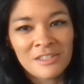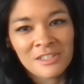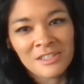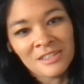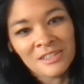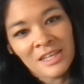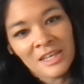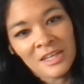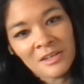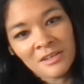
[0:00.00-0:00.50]

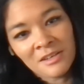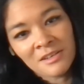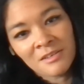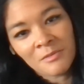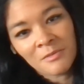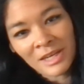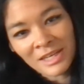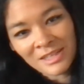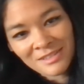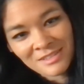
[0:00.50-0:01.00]
and then
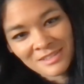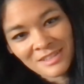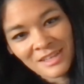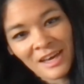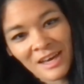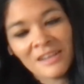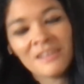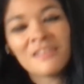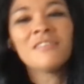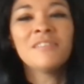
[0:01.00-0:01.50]
went into
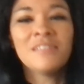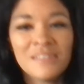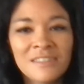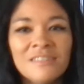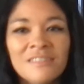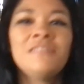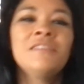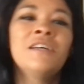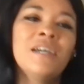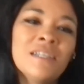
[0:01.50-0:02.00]
that and thought
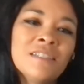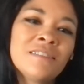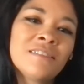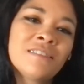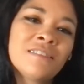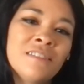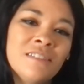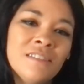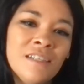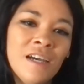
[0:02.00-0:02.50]
this is
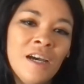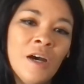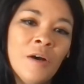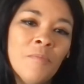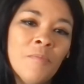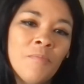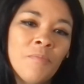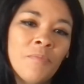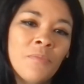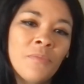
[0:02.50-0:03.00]
nice.
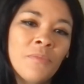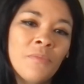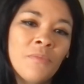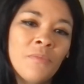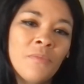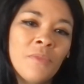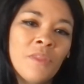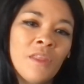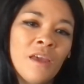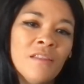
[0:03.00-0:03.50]
And
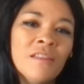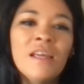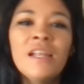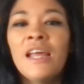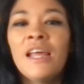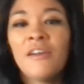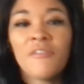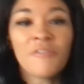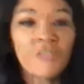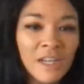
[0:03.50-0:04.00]

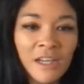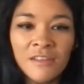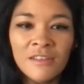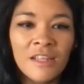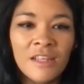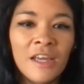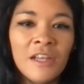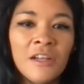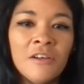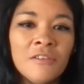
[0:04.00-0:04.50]
then every now
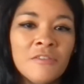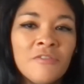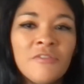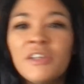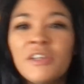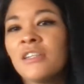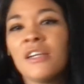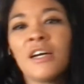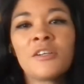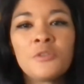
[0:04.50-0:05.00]
and then I'll
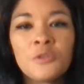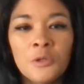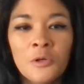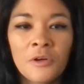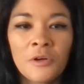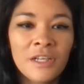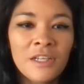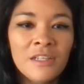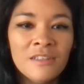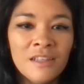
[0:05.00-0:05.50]
feel like
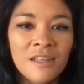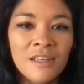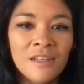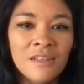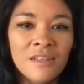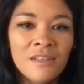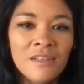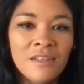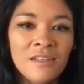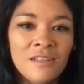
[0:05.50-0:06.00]
drawing, and
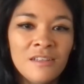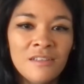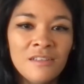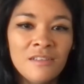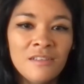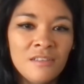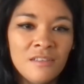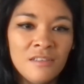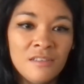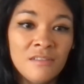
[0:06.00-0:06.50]
then
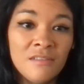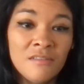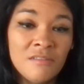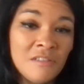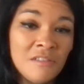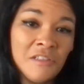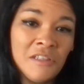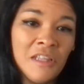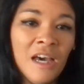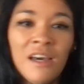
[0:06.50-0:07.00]

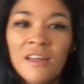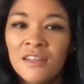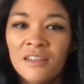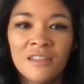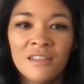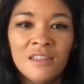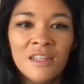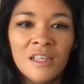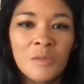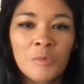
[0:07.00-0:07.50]
do
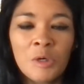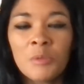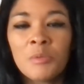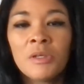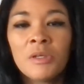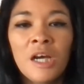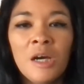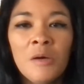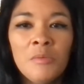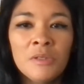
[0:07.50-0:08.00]
that, and then
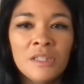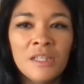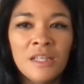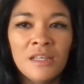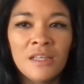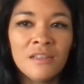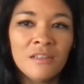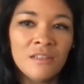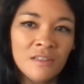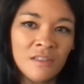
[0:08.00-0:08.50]
pop it up, and
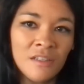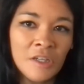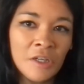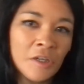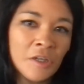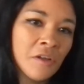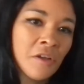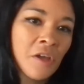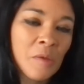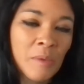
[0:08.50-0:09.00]
then
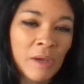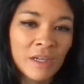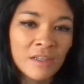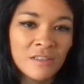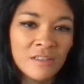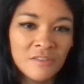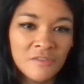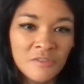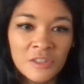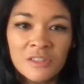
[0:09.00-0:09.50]
go
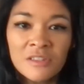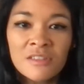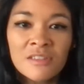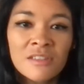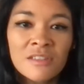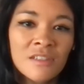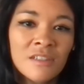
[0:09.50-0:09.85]
back to the fonts.